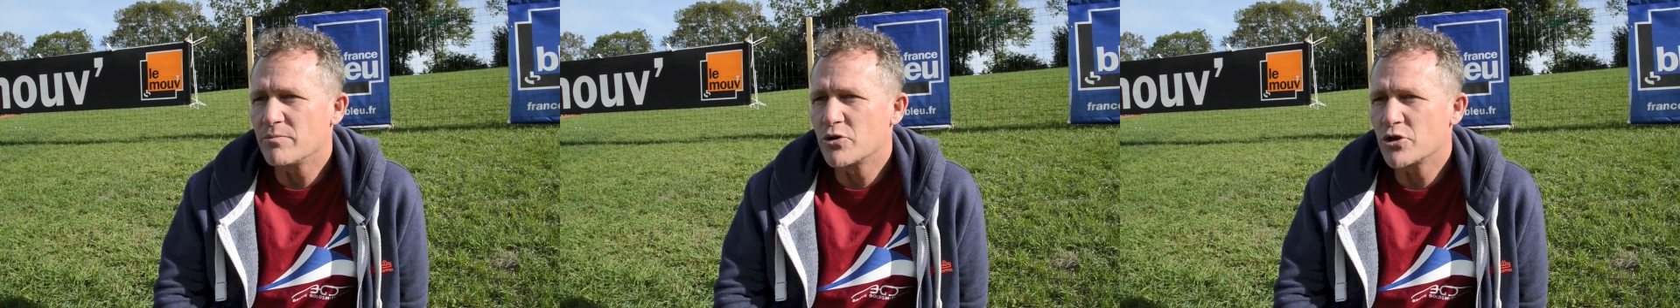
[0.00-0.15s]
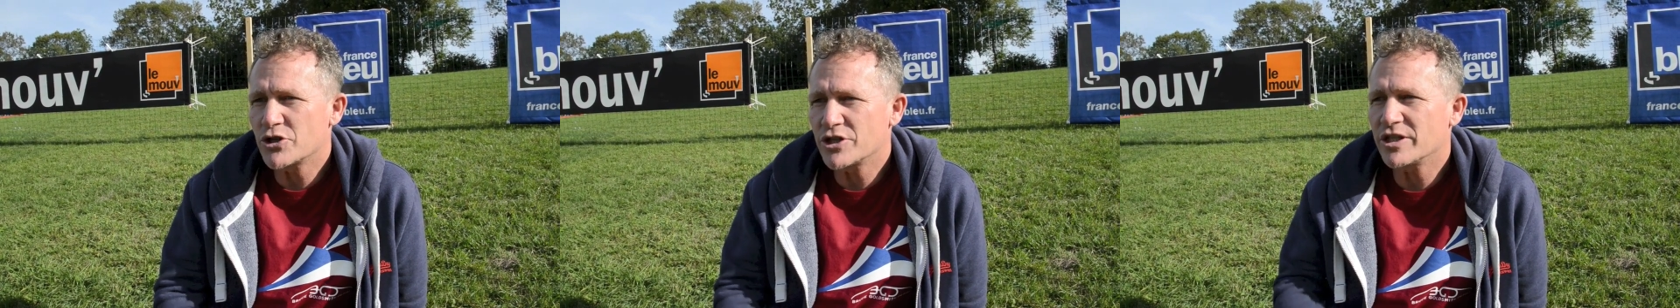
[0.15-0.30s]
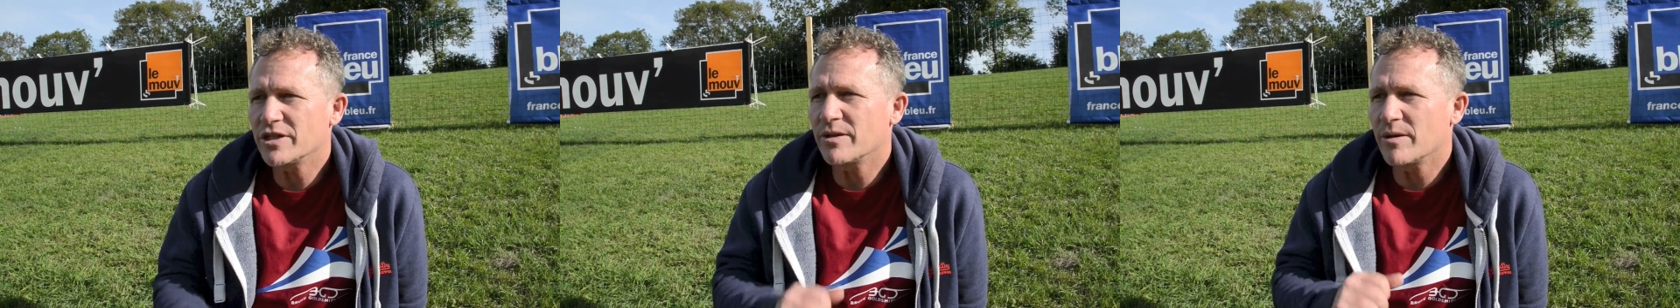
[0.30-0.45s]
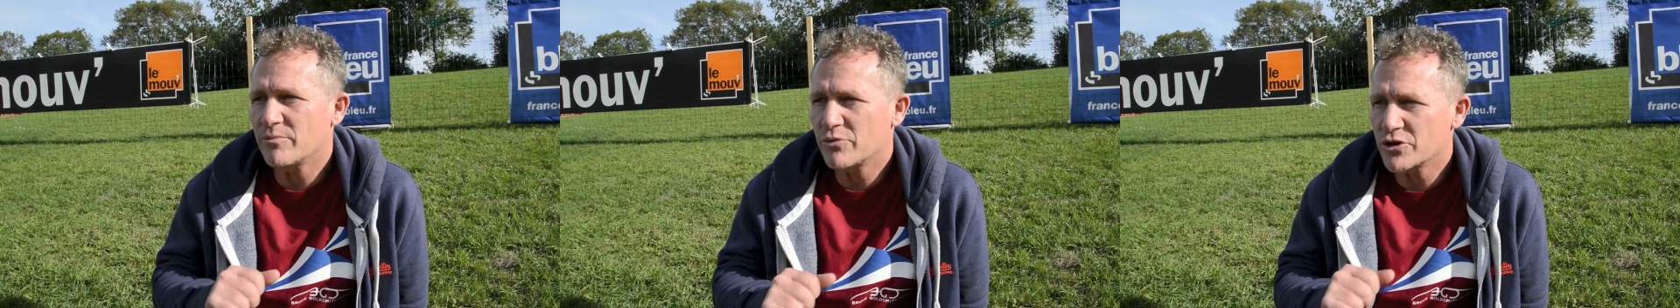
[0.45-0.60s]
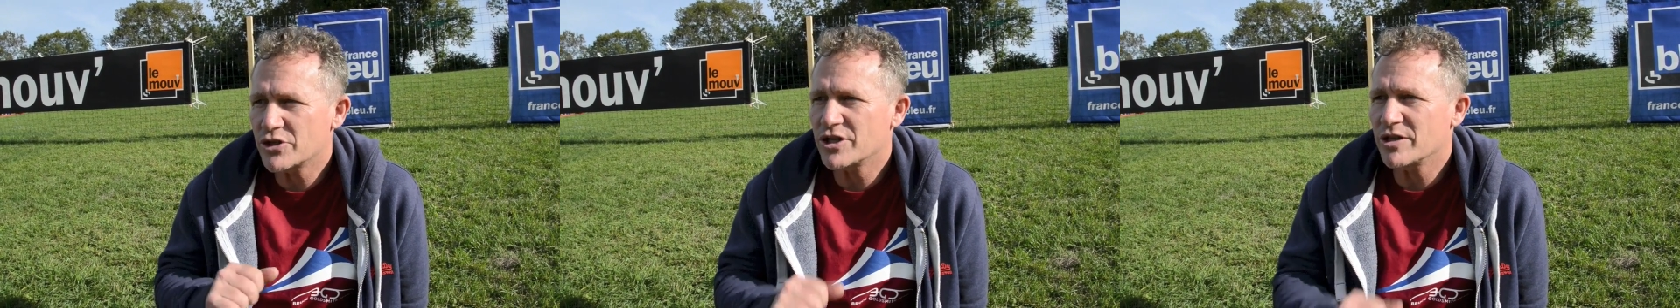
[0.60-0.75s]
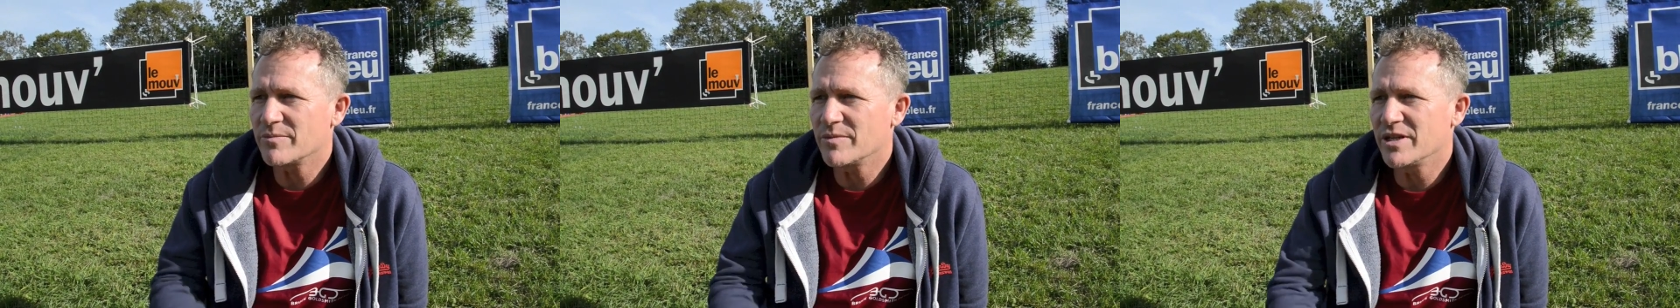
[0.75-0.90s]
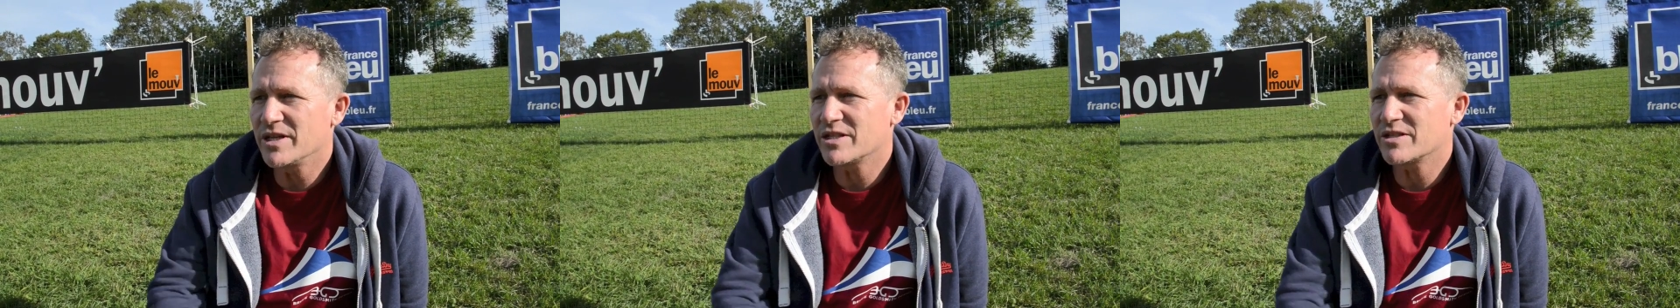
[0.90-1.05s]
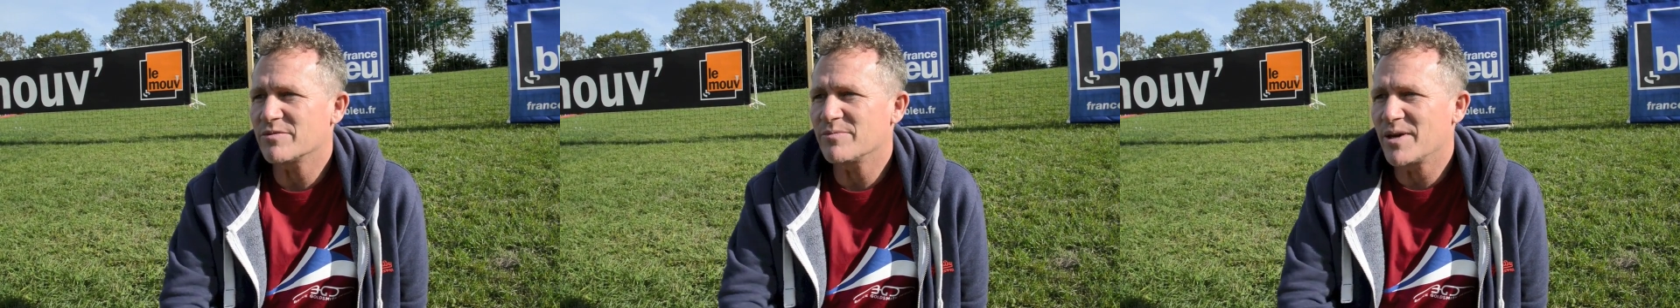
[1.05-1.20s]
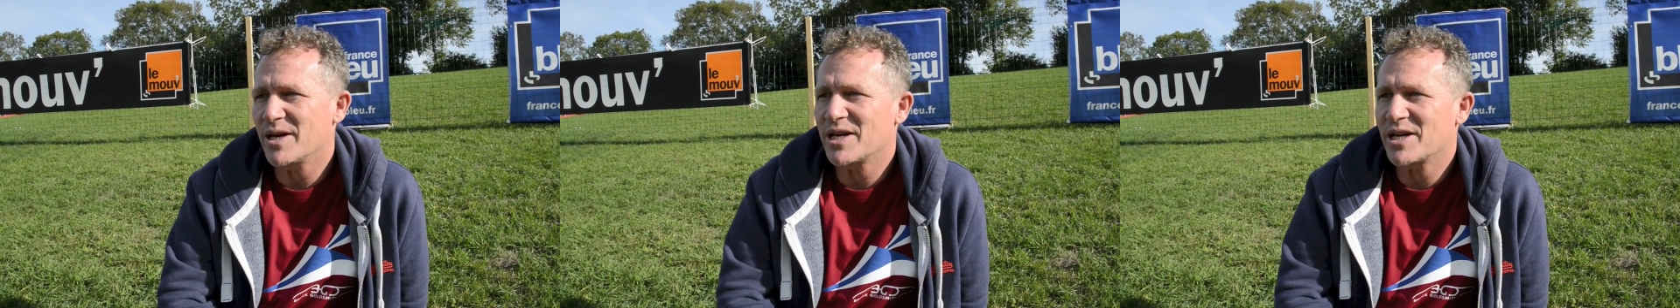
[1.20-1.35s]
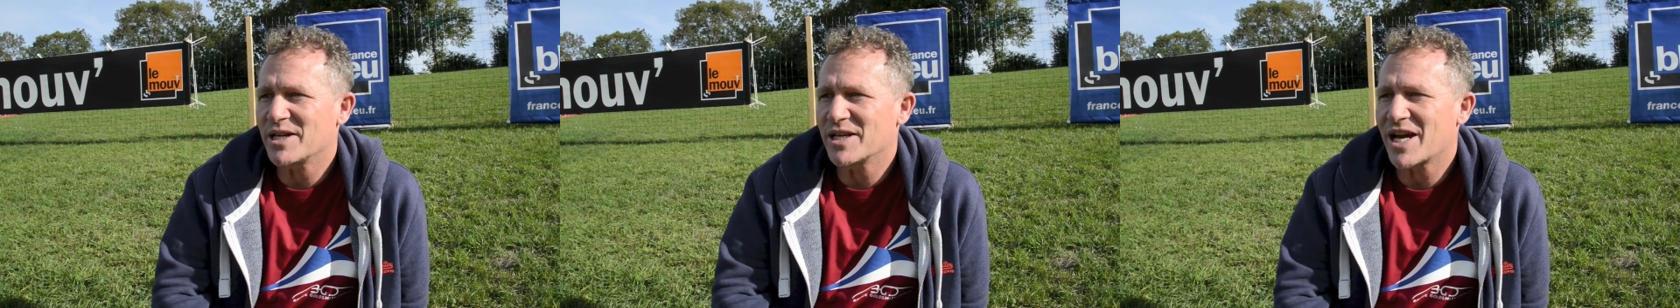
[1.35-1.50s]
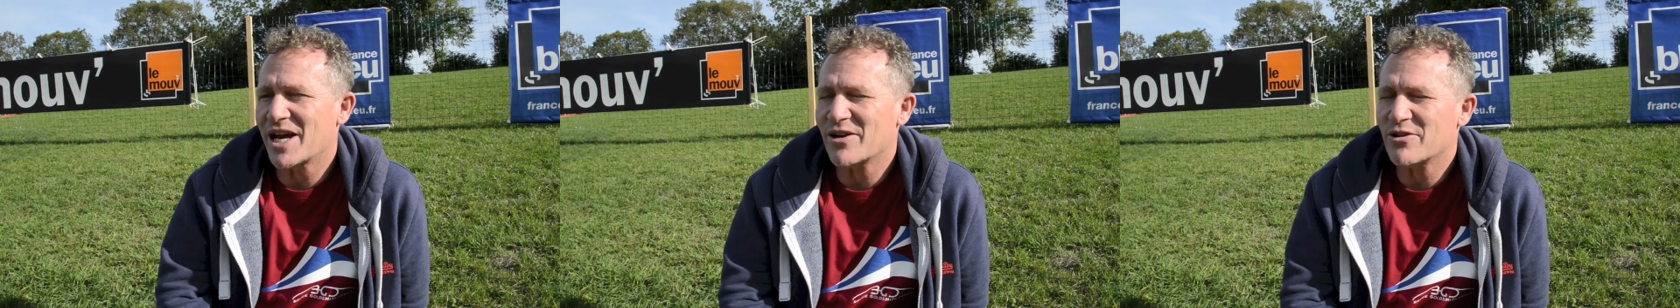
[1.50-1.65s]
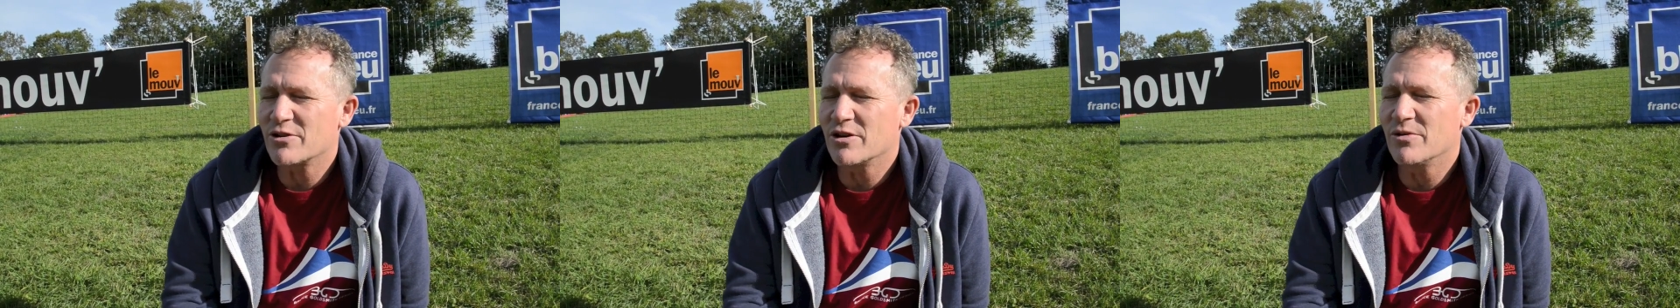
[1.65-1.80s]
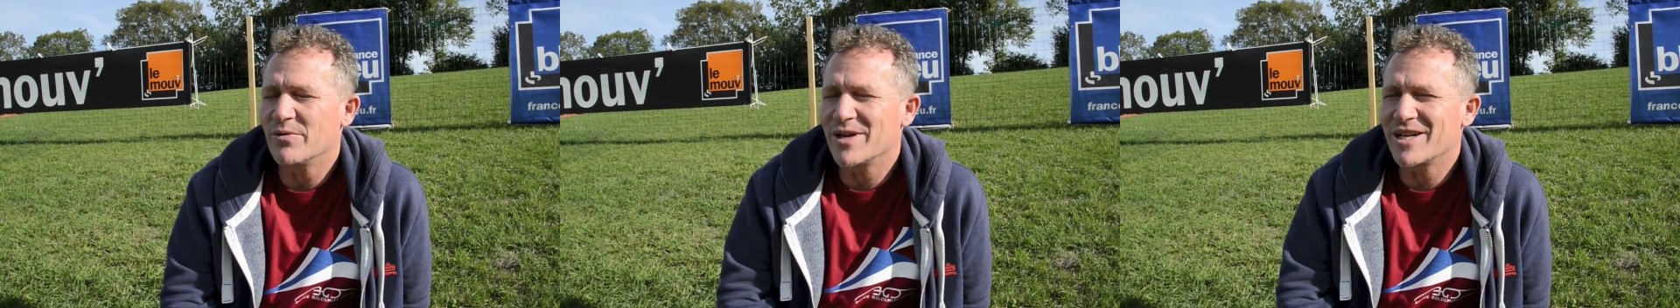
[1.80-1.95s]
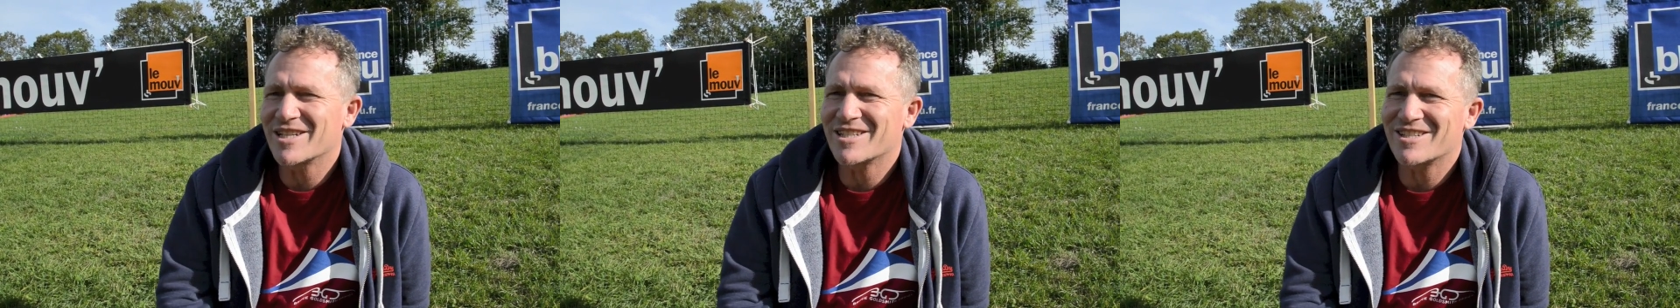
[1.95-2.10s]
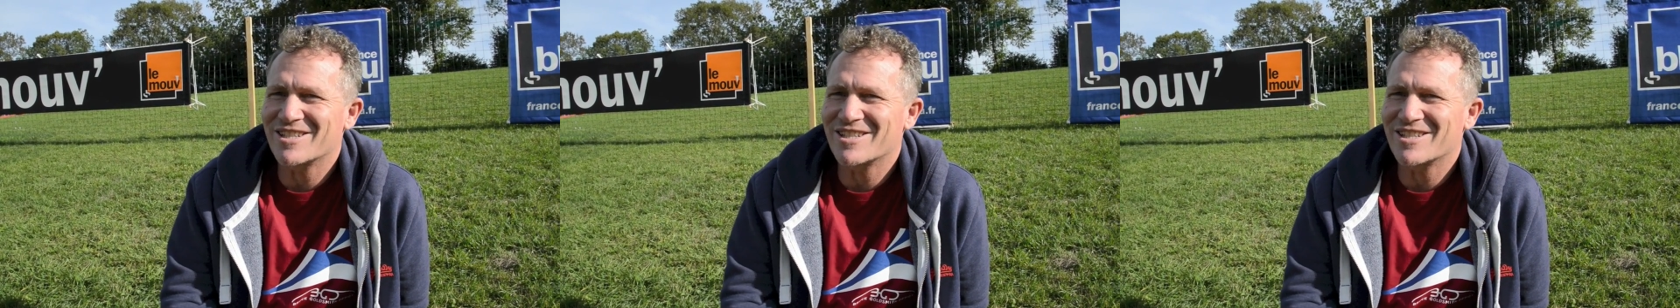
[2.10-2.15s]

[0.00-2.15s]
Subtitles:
pushing me to make an acro wing.